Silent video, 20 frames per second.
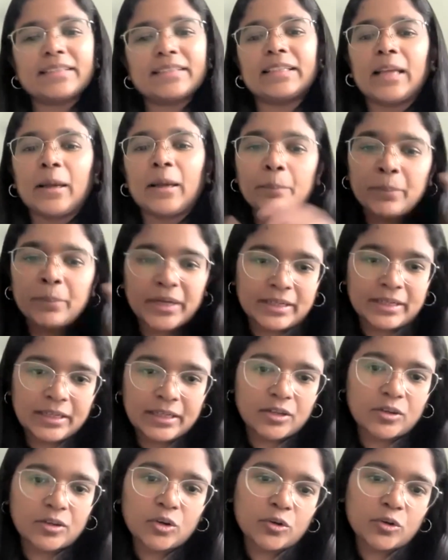is an
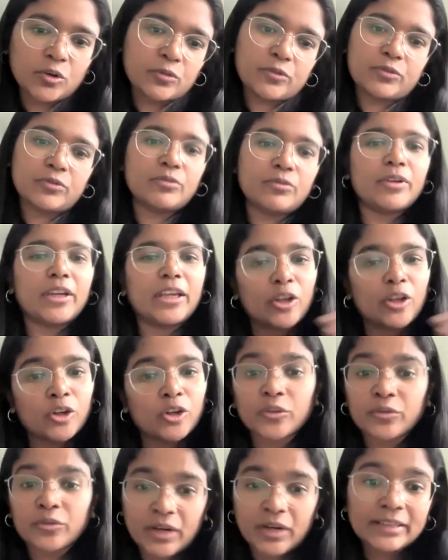umbrella of a
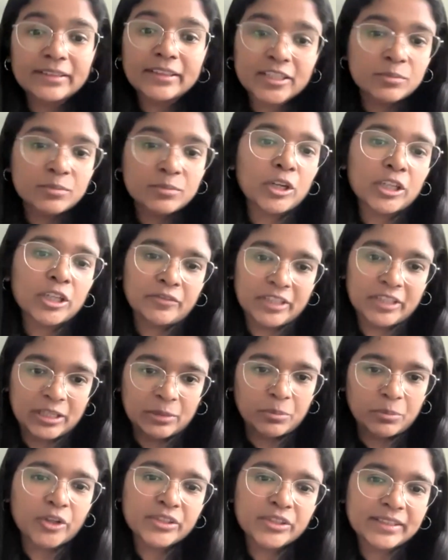lot of other smaller
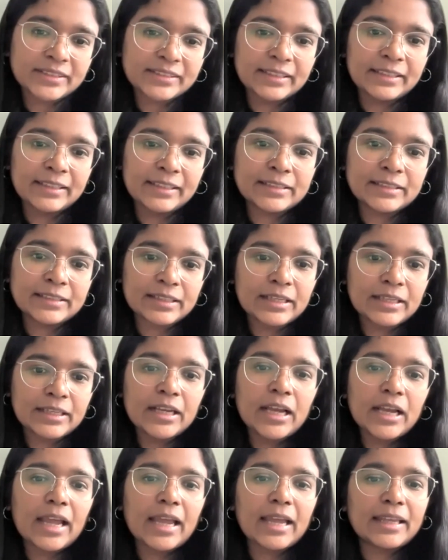wiki projects in it,
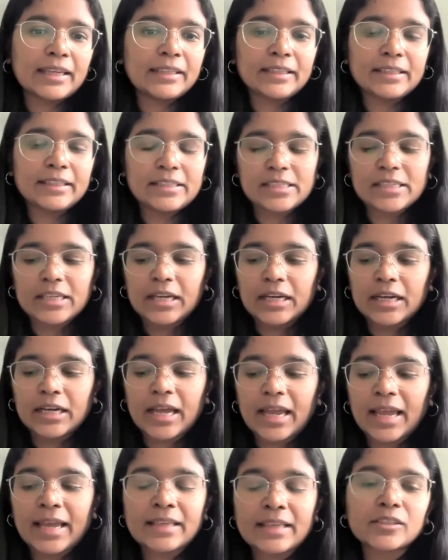and it
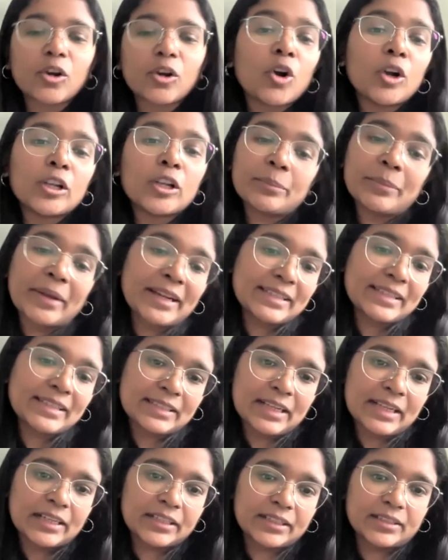has all the
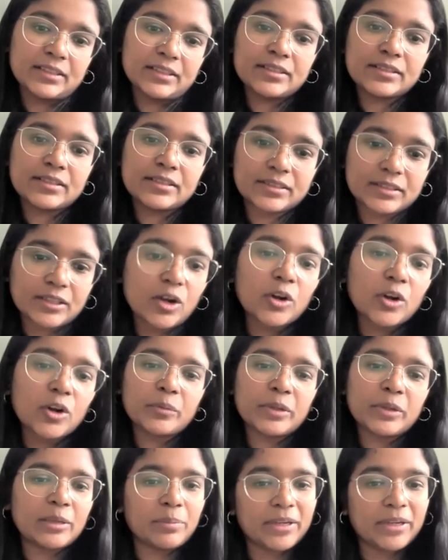medicine articles
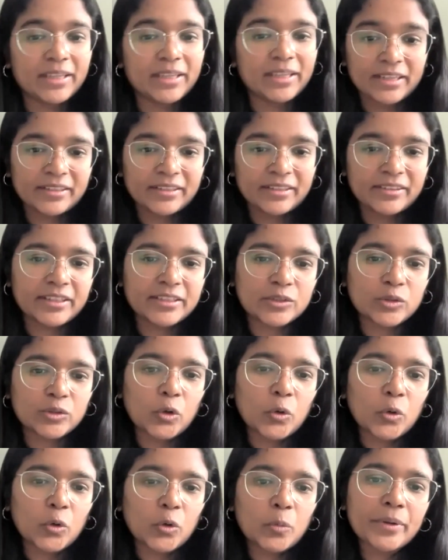on Wikipedia under its
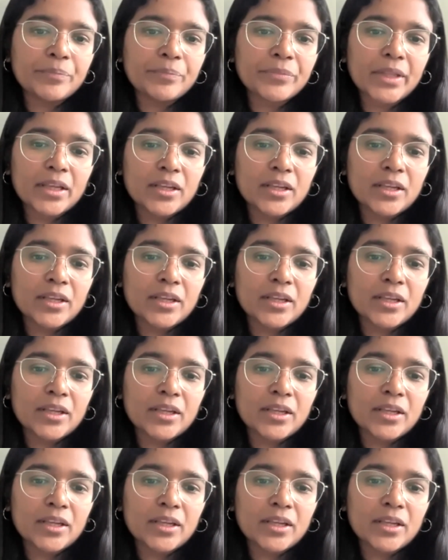scope.